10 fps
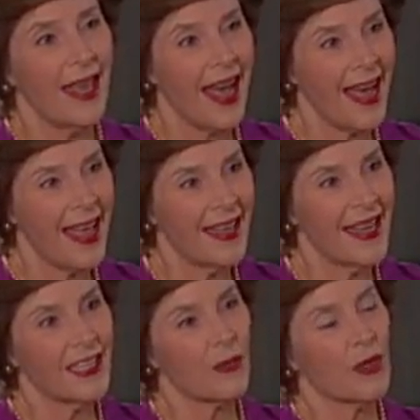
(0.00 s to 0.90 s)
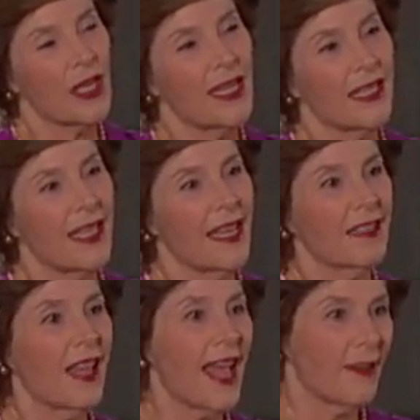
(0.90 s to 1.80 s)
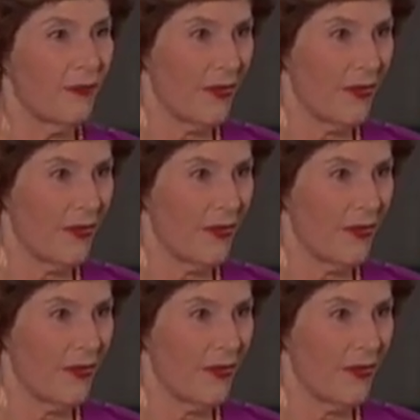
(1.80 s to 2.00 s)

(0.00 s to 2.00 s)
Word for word: I had expertise in, like